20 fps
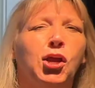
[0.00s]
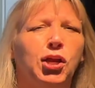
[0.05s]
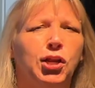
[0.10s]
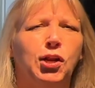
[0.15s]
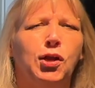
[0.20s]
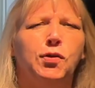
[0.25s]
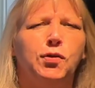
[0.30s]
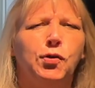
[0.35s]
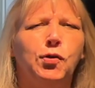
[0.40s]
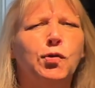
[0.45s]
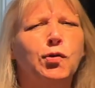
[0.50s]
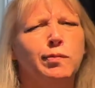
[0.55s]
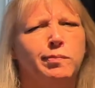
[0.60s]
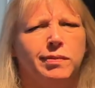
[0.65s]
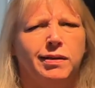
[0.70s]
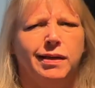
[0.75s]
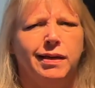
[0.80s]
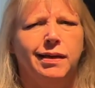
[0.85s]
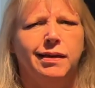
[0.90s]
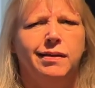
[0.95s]
You know,
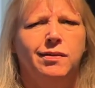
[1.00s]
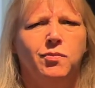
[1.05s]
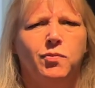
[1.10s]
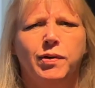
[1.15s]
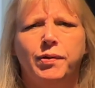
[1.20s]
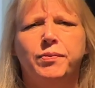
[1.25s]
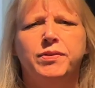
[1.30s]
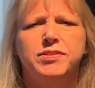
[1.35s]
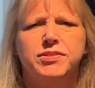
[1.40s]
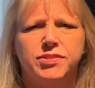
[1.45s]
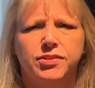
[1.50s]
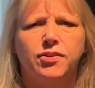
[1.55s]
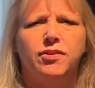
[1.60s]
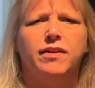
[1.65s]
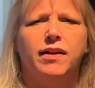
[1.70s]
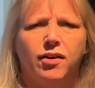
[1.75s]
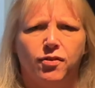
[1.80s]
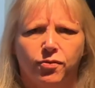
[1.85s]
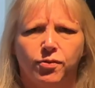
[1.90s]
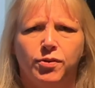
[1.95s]
normally we would
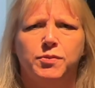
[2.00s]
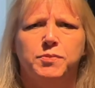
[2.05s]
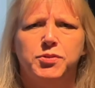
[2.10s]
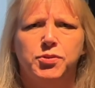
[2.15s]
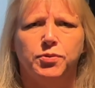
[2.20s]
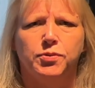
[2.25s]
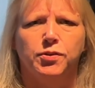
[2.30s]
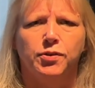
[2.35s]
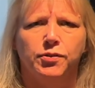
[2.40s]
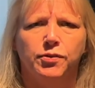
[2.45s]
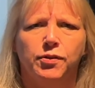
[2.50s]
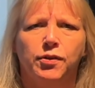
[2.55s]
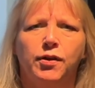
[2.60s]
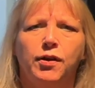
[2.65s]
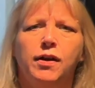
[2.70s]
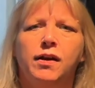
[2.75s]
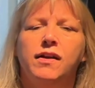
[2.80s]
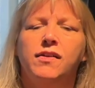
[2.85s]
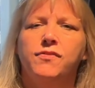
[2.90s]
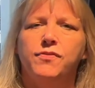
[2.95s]
start our room tour
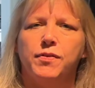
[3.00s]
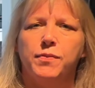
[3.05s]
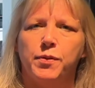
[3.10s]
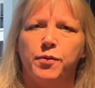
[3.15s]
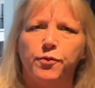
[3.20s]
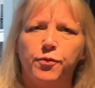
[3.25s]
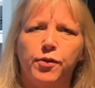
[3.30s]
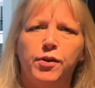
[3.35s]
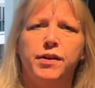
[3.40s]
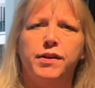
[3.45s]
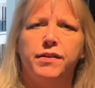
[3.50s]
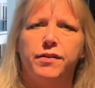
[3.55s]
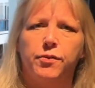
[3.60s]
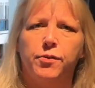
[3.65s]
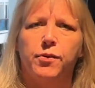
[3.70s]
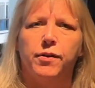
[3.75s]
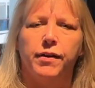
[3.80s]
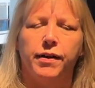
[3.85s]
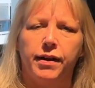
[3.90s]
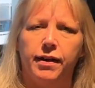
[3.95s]
from the front
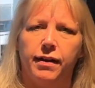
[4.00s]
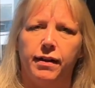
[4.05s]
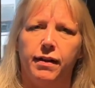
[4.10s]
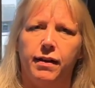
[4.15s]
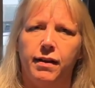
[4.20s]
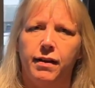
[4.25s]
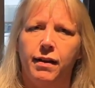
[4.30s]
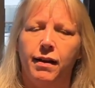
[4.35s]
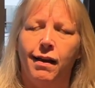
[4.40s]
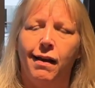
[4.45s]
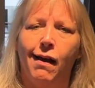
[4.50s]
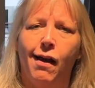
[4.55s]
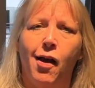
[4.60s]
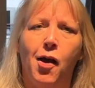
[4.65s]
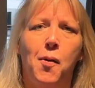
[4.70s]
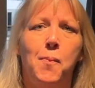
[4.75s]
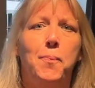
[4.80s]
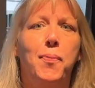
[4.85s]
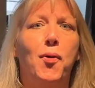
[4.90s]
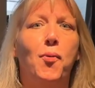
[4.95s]
door in.
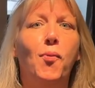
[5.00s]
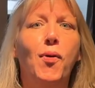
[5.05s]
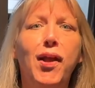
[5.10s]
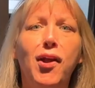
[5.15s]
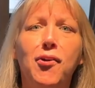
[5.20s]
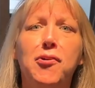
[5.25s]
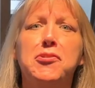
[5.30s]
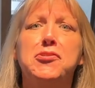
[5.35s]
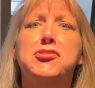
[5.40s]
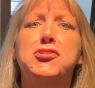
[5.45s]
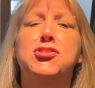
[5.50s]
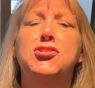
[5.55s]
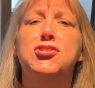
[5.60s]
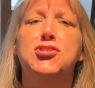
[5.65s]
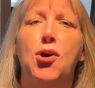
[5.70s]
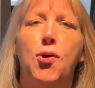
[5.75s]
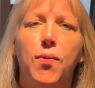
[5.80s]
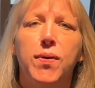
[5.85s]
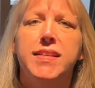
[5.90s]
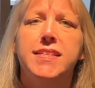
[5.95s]
But we are
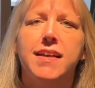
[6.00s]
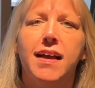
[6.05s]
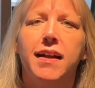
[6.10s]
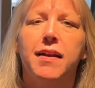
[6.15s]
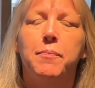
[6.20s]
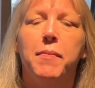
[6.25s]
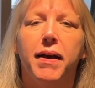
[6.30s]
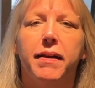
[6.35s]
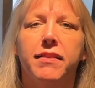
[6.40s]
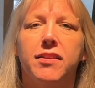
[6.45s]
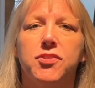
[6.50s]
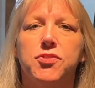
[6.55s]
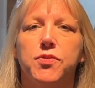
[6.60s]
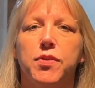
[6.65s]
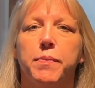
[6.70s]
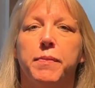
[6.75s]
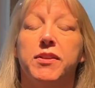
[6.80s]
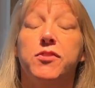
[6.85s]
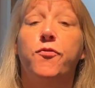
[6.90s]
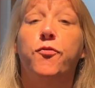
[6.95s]
so excited about this
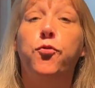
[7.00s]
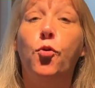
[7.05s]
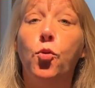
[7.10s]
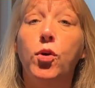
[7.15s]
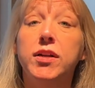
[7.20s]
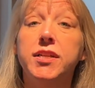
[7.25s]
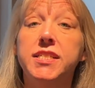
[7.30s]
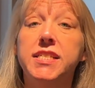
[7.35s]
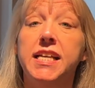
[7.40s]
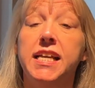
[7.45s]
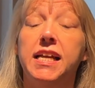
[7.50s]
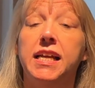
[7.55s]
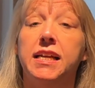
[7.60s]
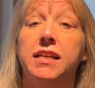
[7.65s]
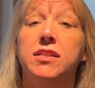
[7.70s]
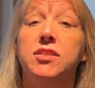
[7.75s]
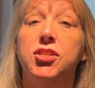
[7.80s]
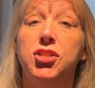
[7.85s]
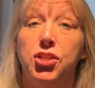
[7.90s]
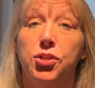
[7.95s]
room. It's
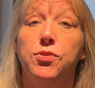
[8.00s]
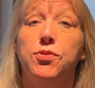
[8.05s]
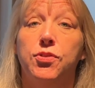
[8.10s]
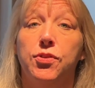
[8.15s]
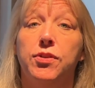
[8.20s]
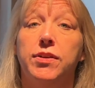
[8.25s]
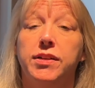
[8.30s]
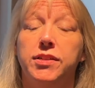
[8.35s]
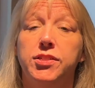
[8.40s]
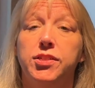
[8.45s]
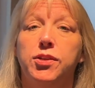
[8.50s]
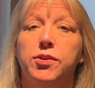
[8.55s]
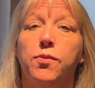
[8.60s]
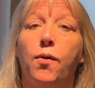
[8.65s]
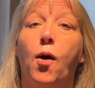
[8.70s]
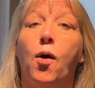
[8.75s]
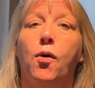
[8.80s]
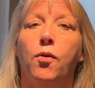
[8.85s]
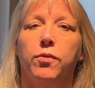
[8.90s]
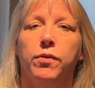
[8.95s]
14232
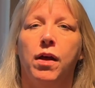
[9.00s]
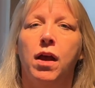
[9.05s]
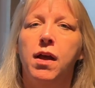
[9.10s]
on